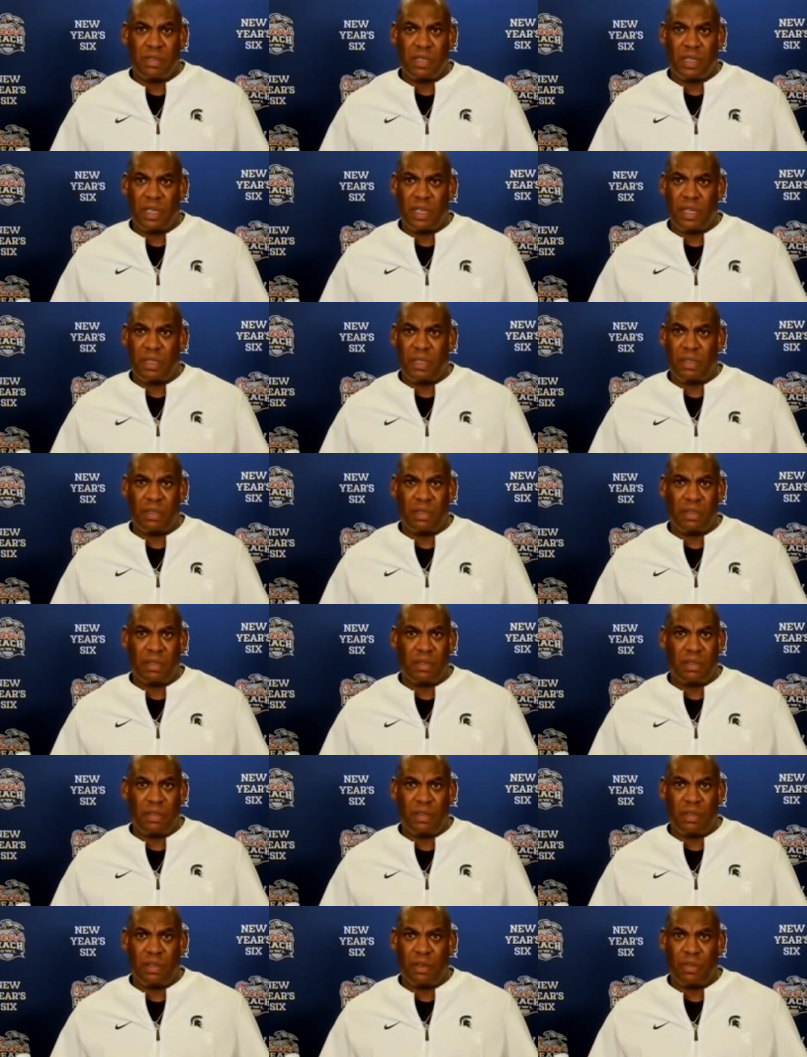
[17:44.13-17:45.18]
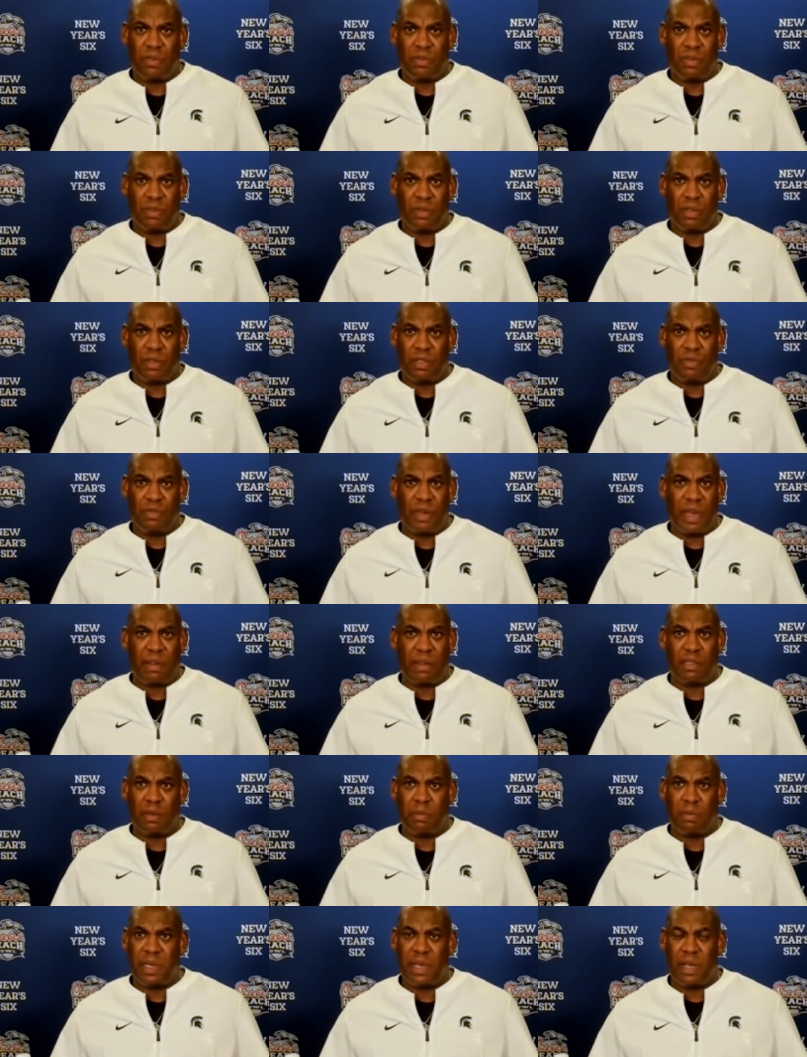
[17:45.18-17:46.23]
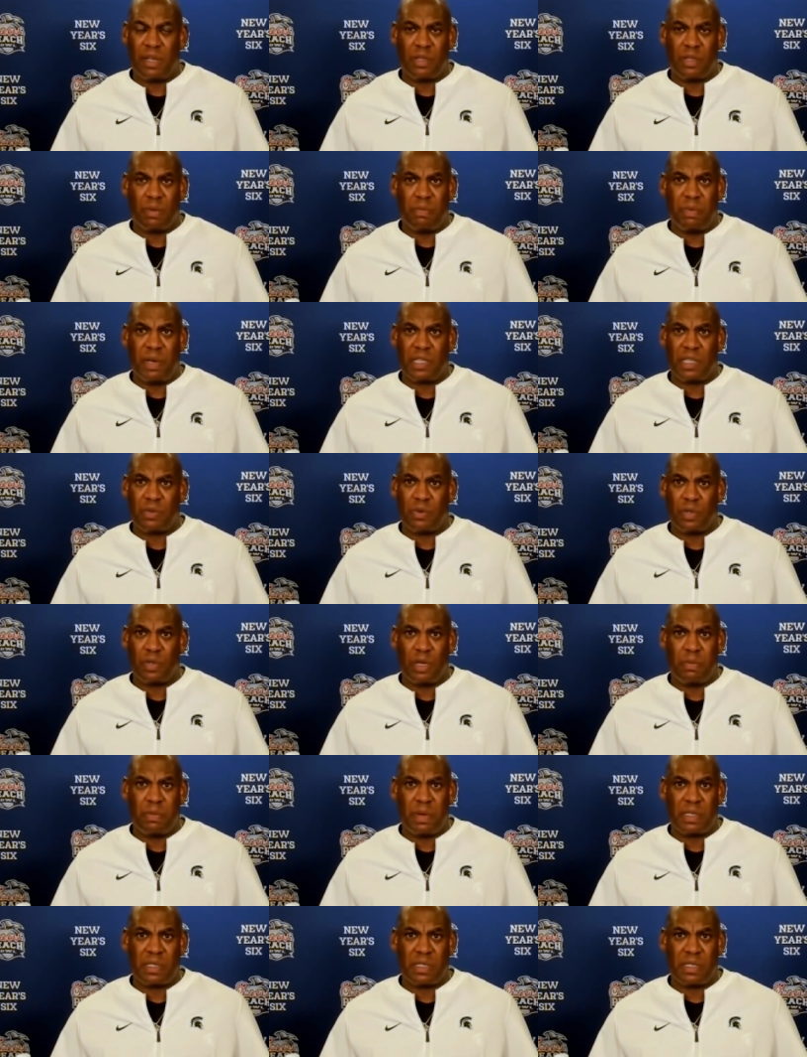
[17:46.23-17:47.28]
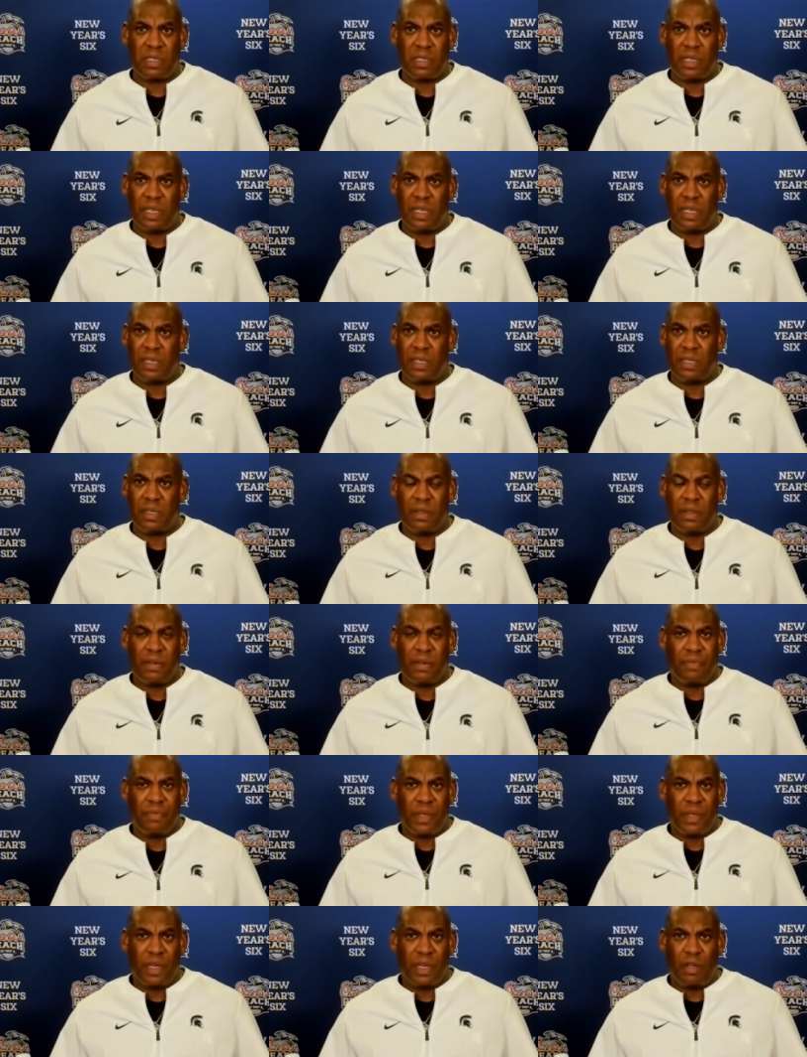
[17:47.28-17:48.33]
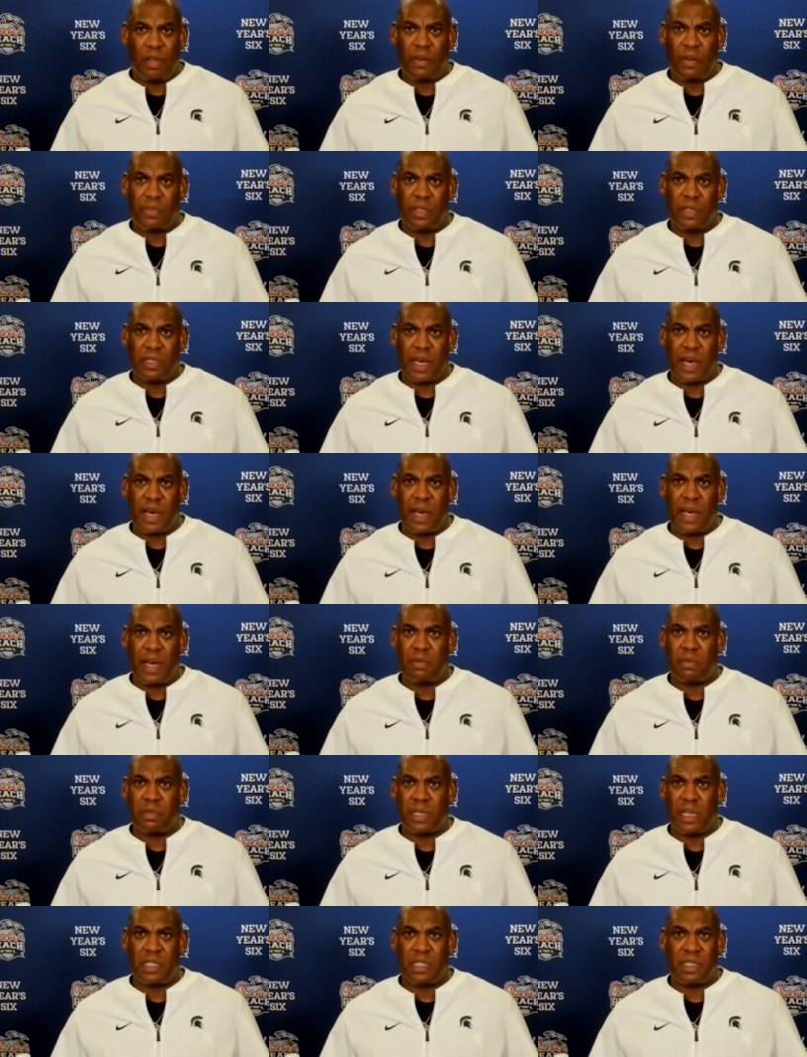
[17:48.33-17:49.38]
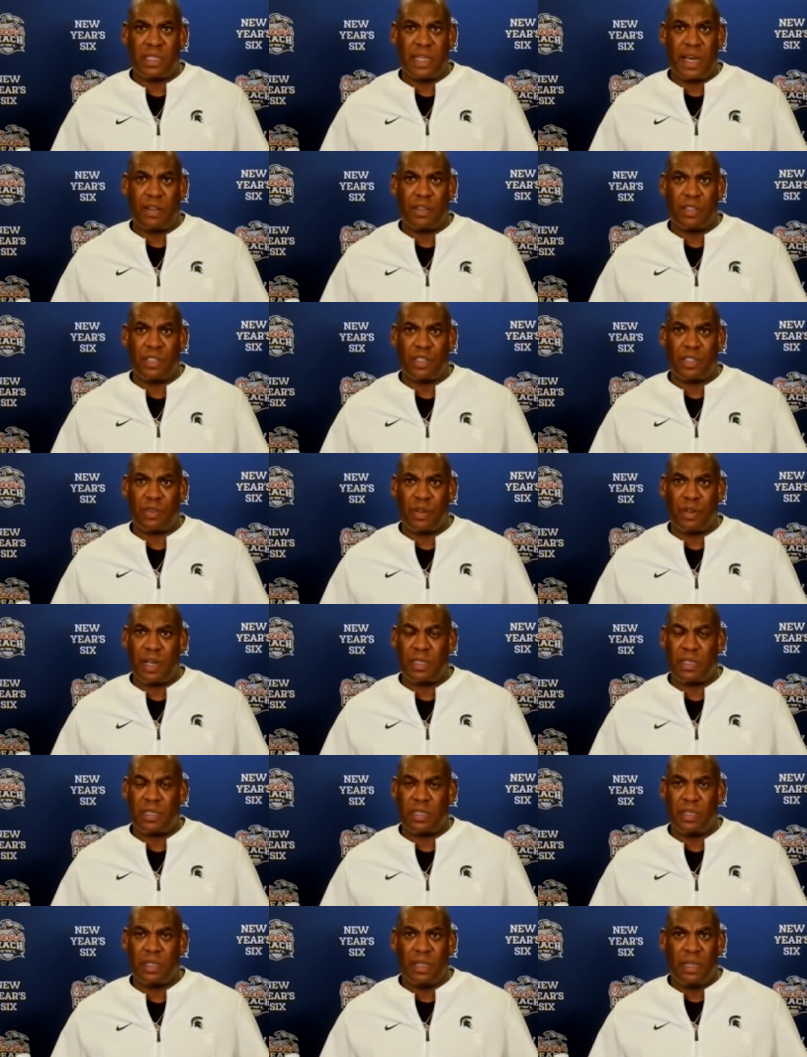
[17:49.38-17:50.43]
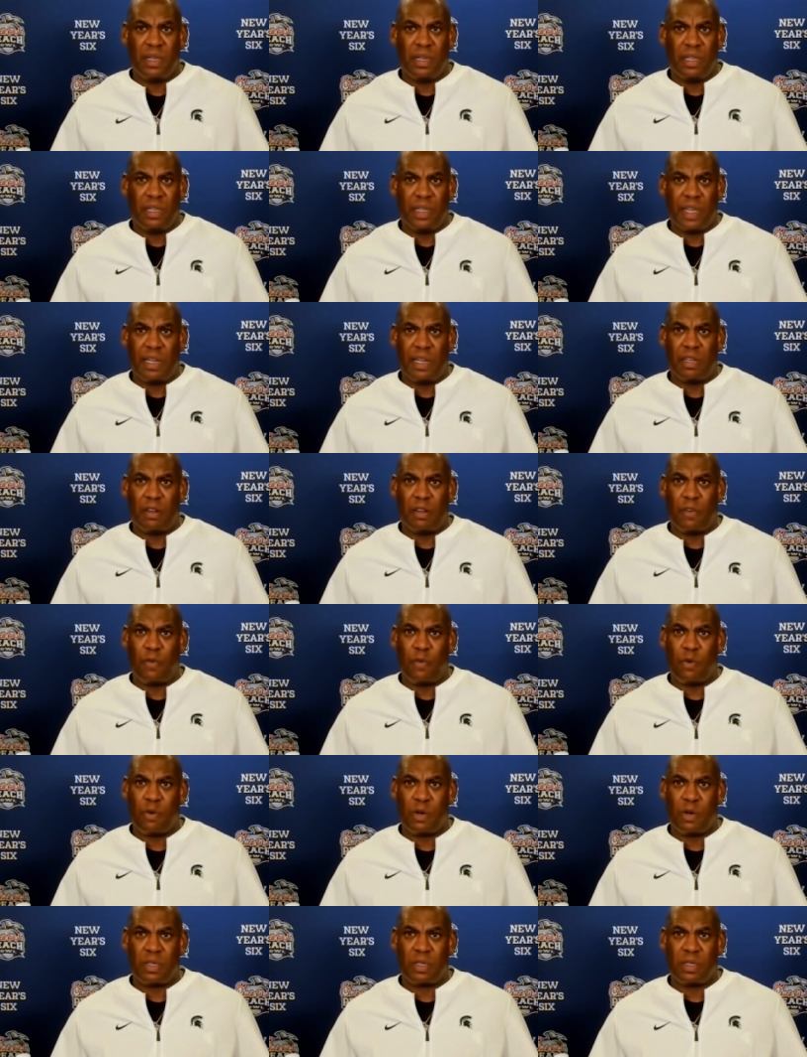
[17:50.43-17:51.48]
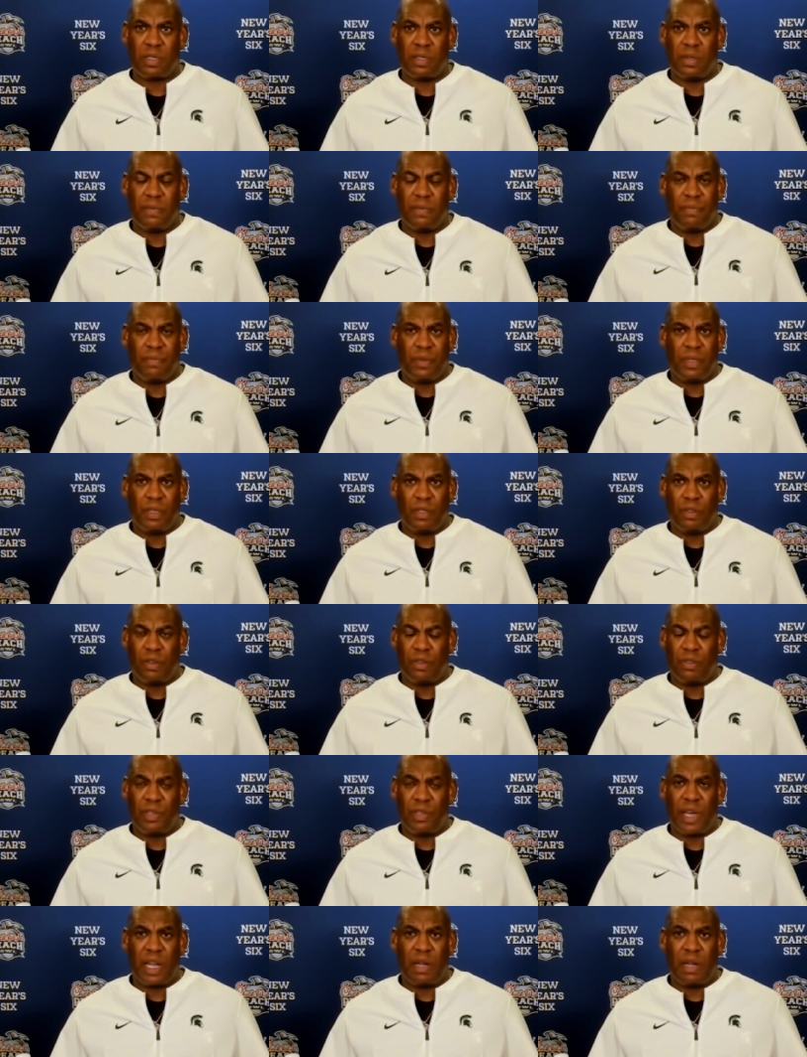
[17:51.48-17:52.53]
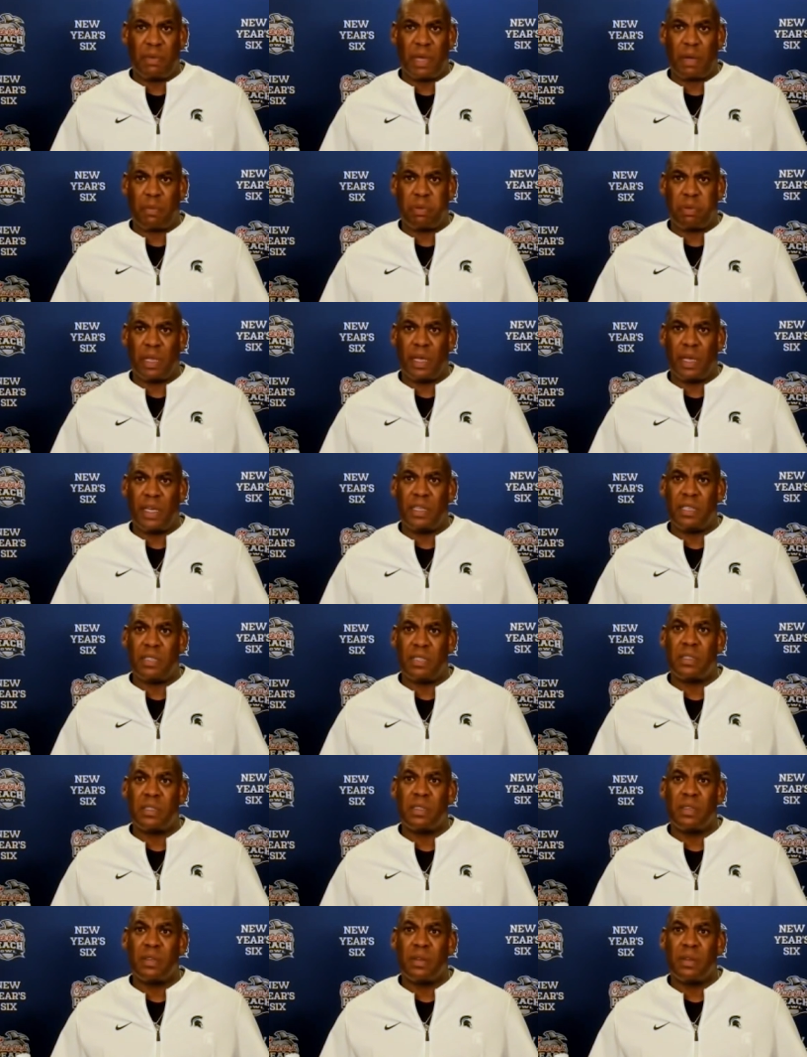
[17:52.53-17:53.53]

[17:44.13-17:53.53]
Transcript: and you know you have to be at your best when your best is needed, and oftentimes that's down the stretch, late in the fourth. You know you got to make plays